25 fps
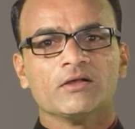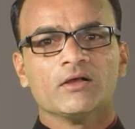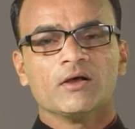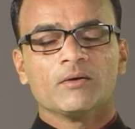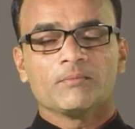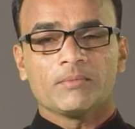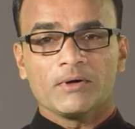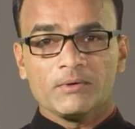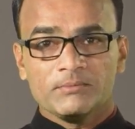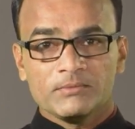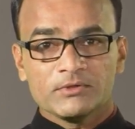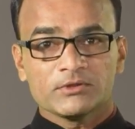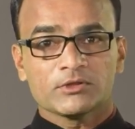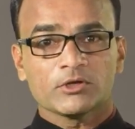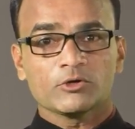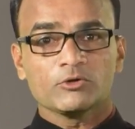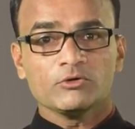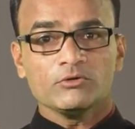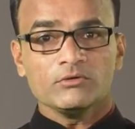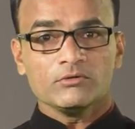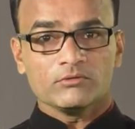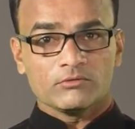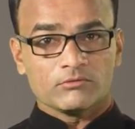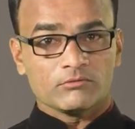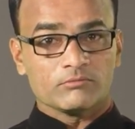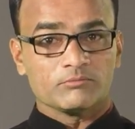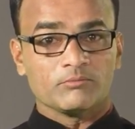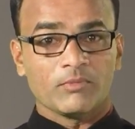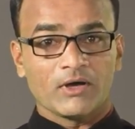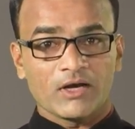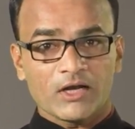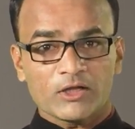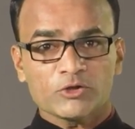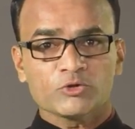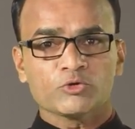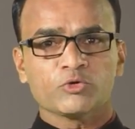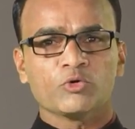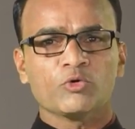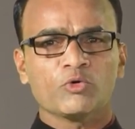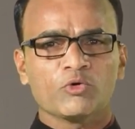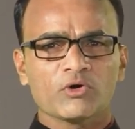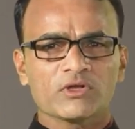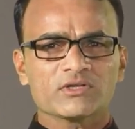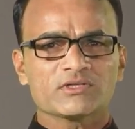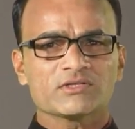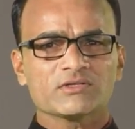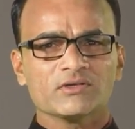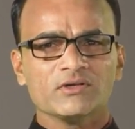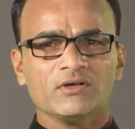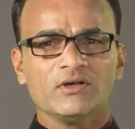or that I am negative, but the
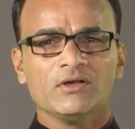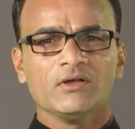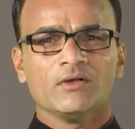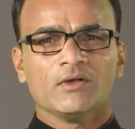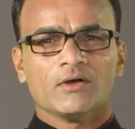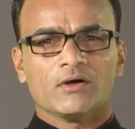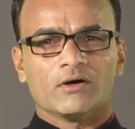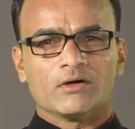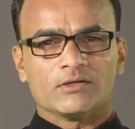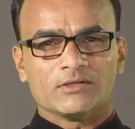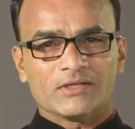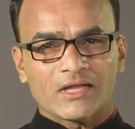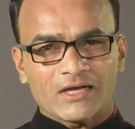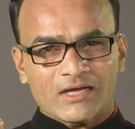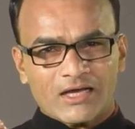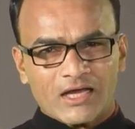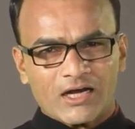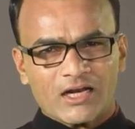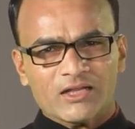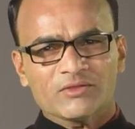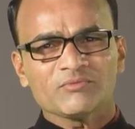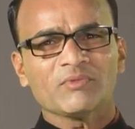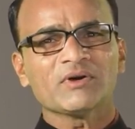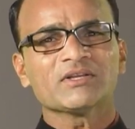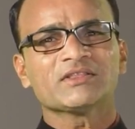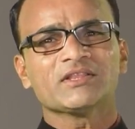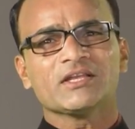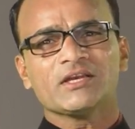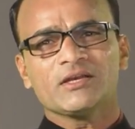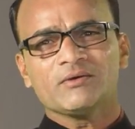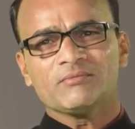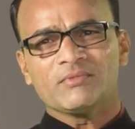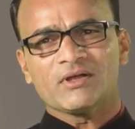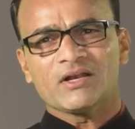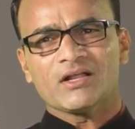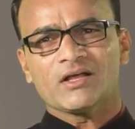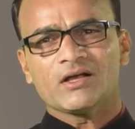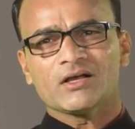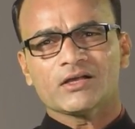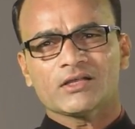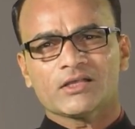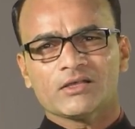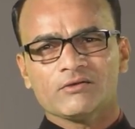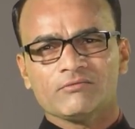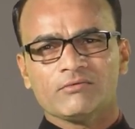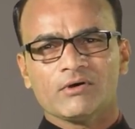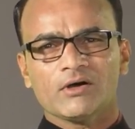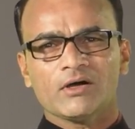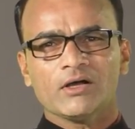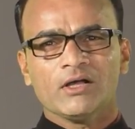values that we have worked upon are
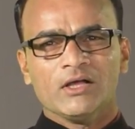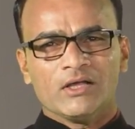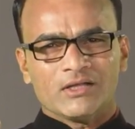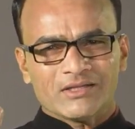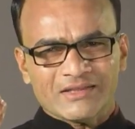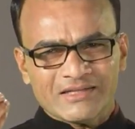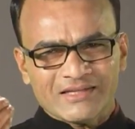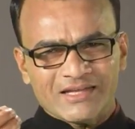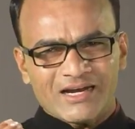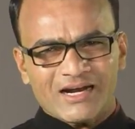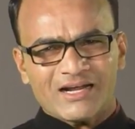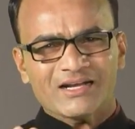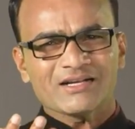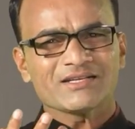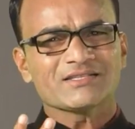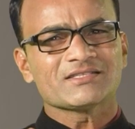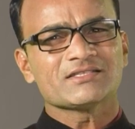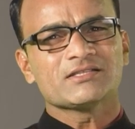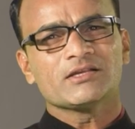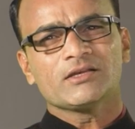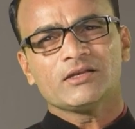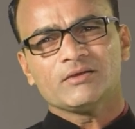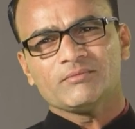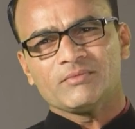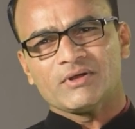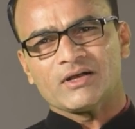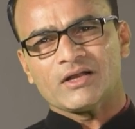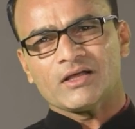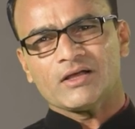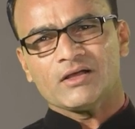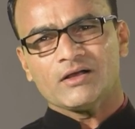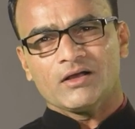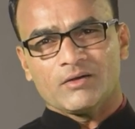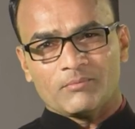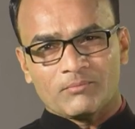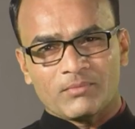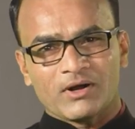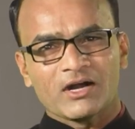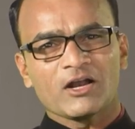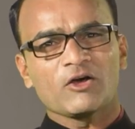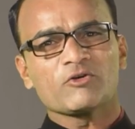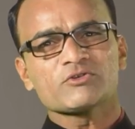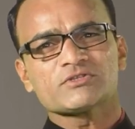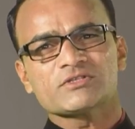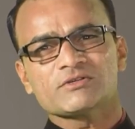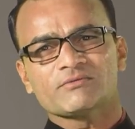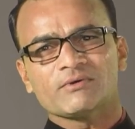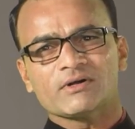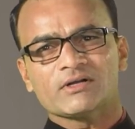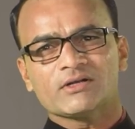based upon information. Values
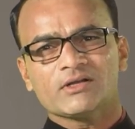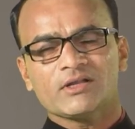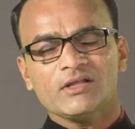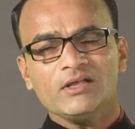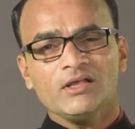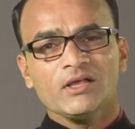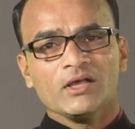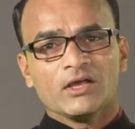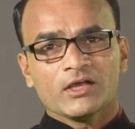that we know